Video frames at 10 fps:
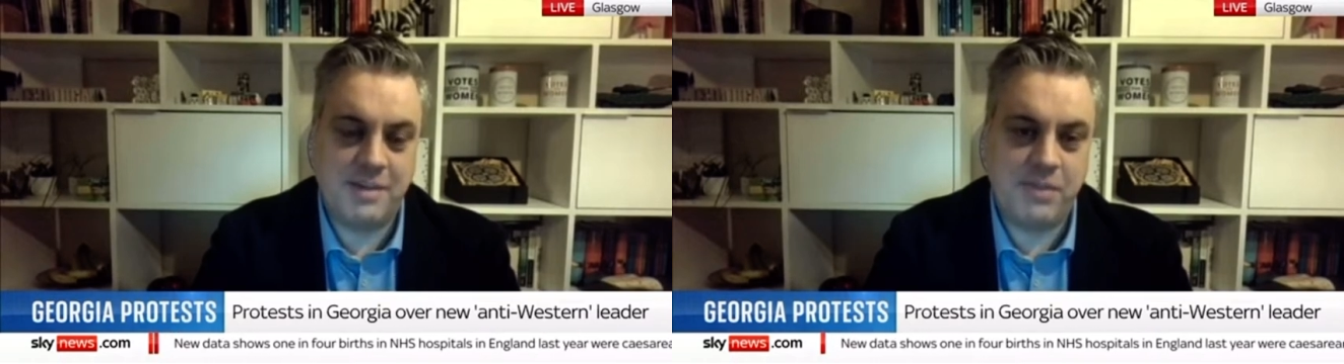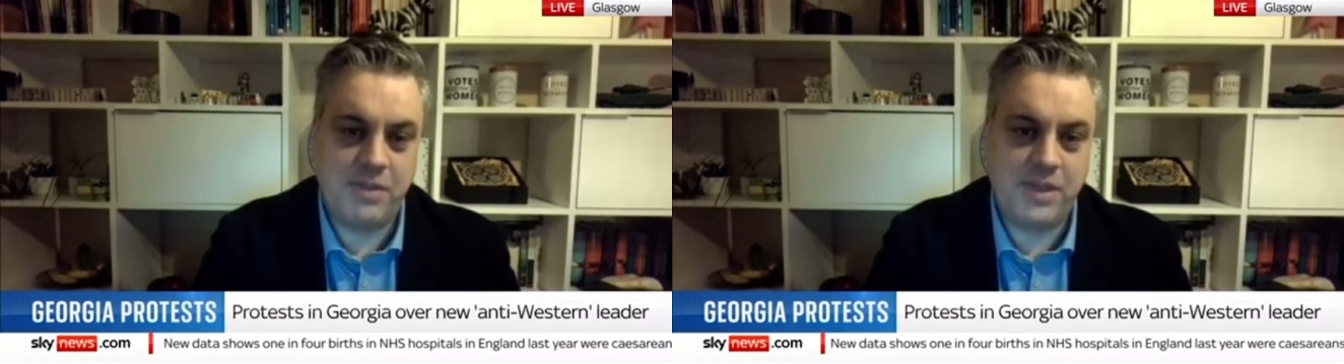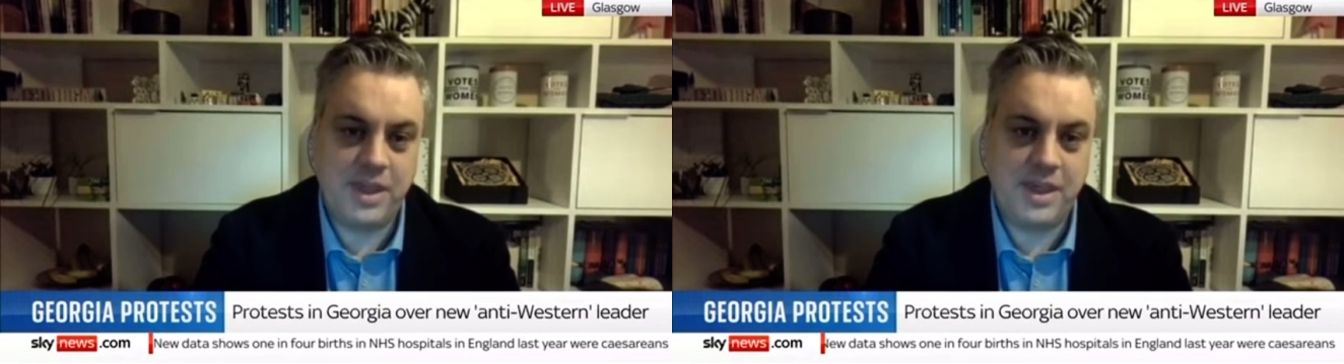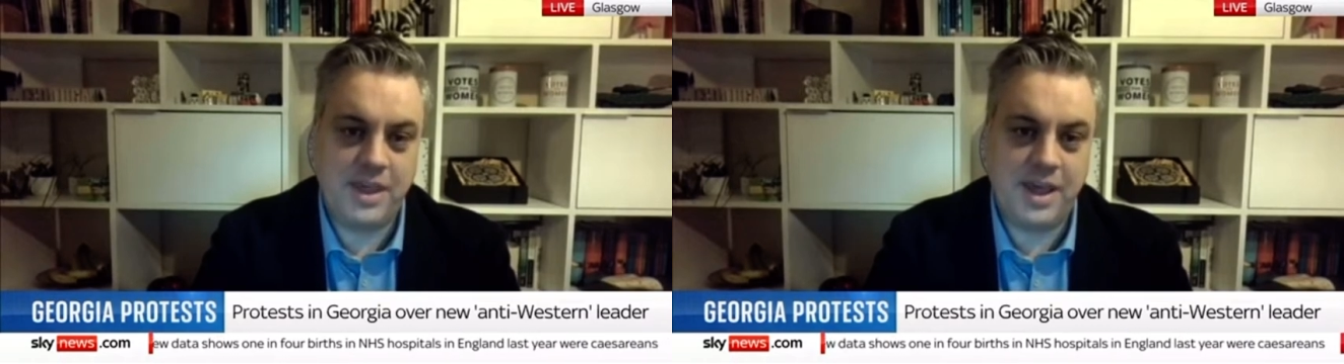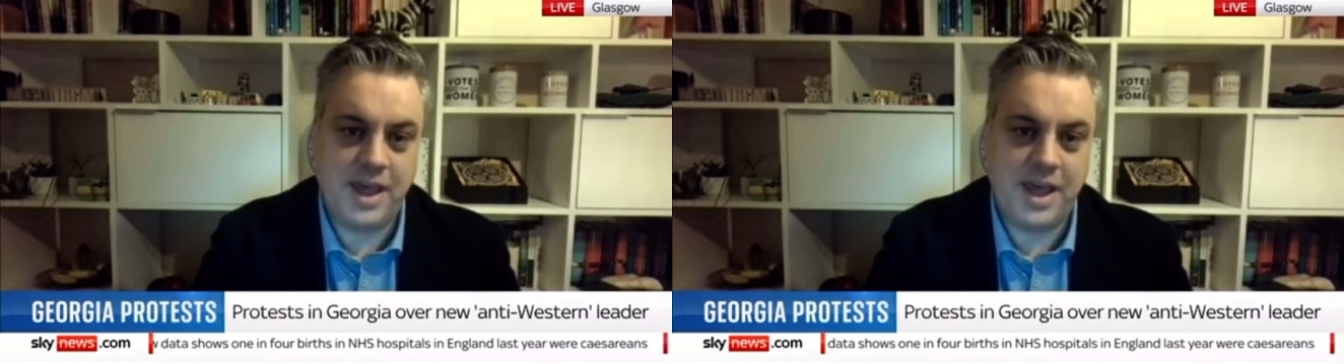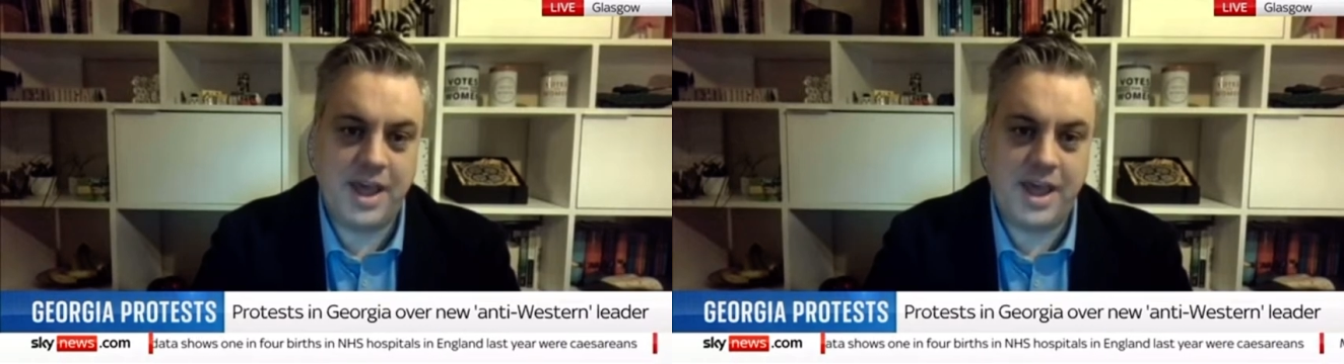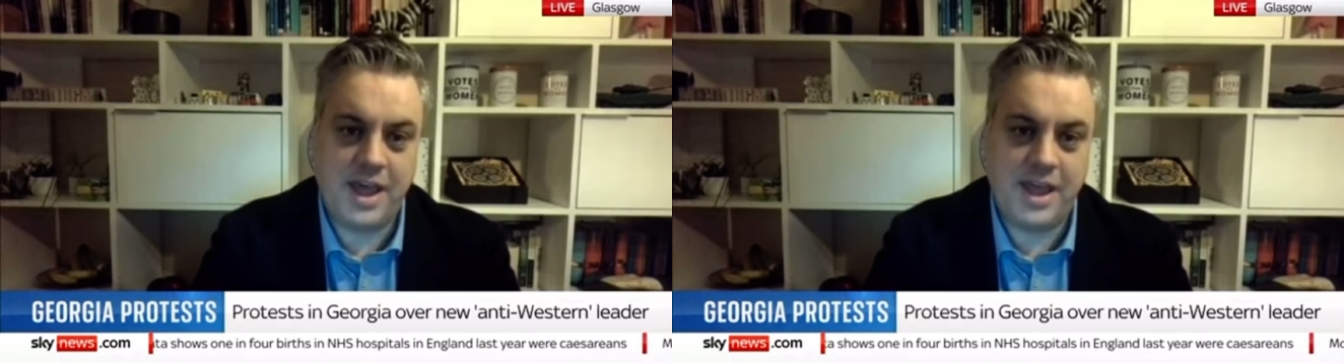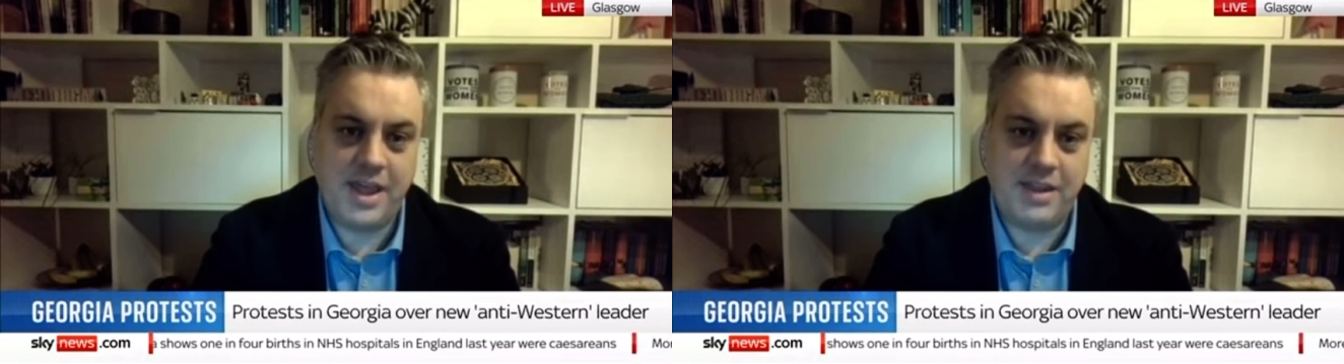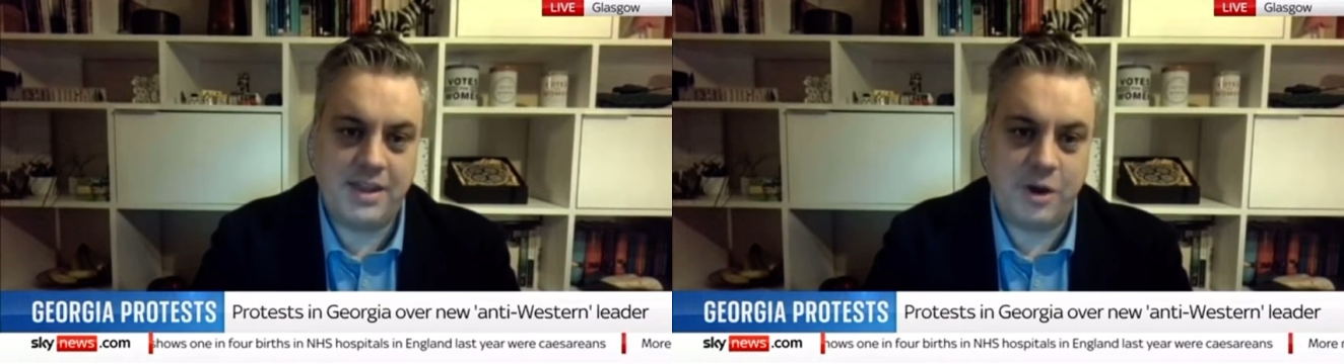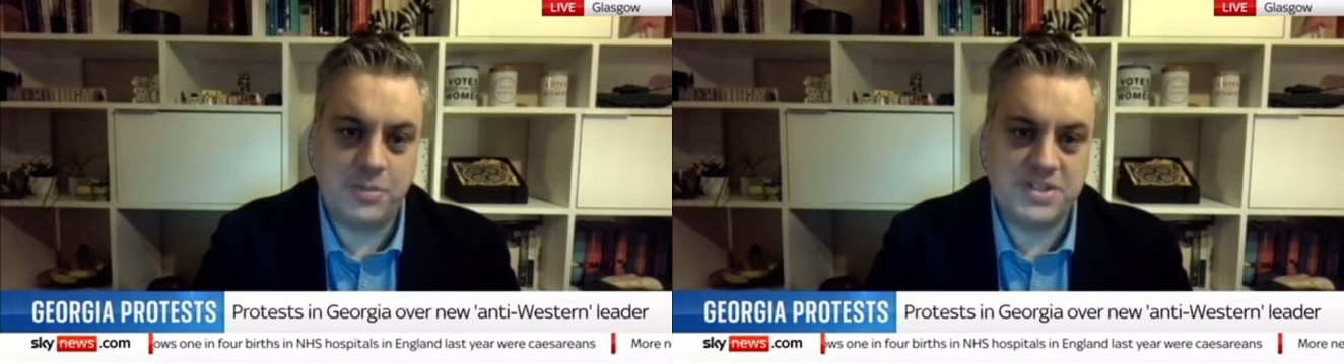
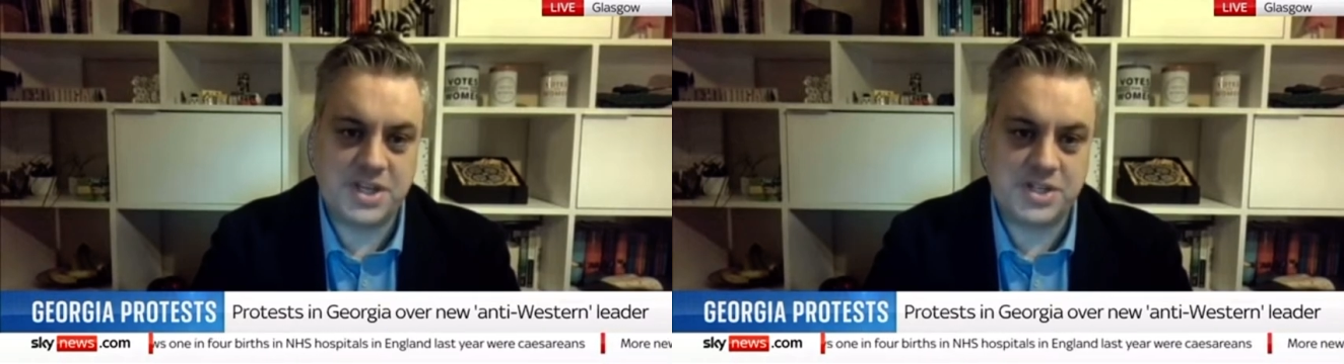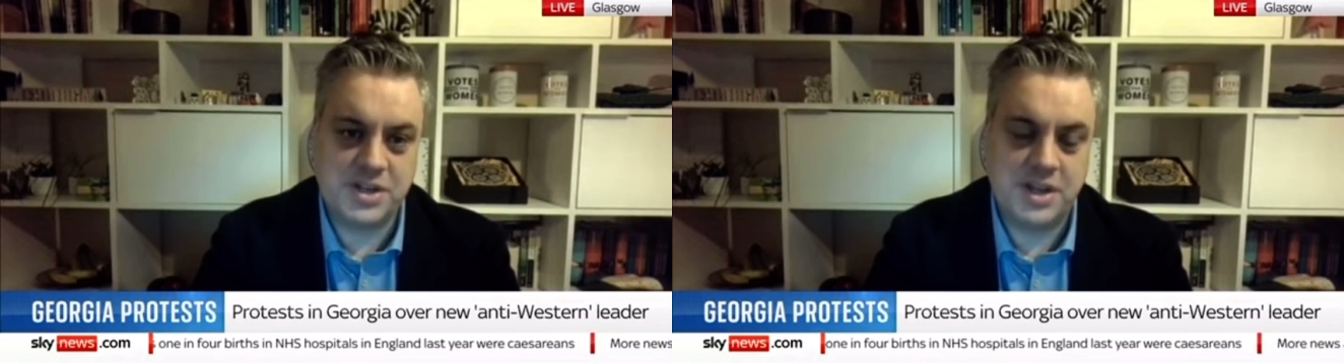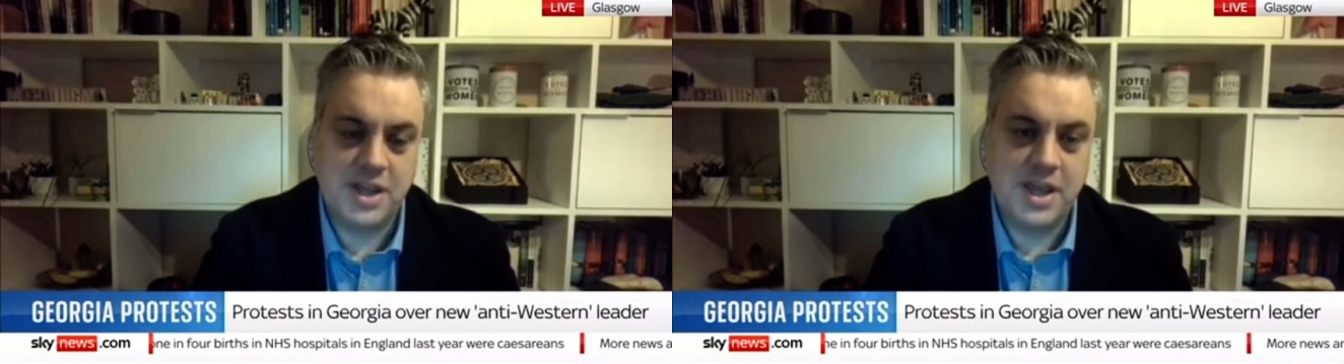the opposition.